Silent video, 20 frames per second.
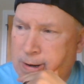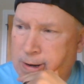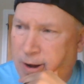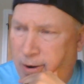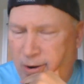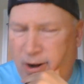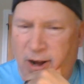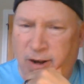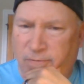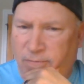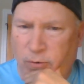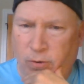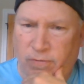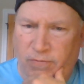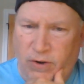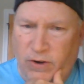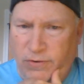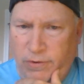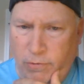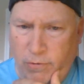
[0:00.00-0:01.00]
All right, 4
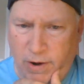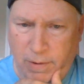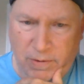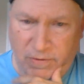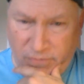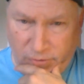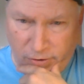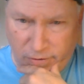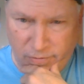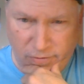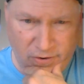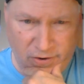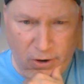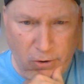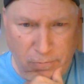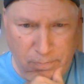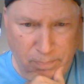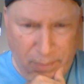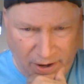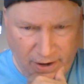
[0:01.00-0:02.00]
fish for the rabbit fur.
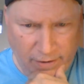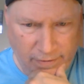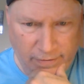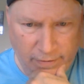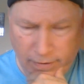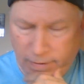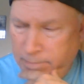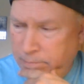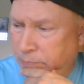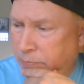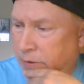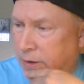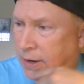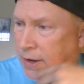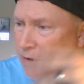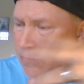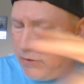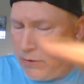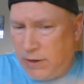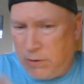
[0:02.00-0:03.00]
So be it.
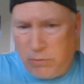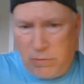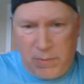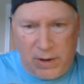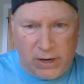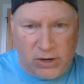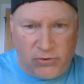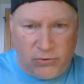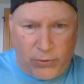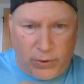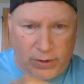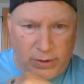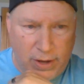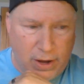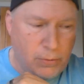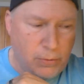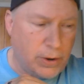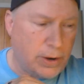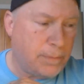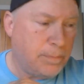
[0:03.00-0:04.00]
And so they would make a trade
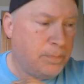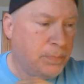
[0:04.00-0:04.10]
that way.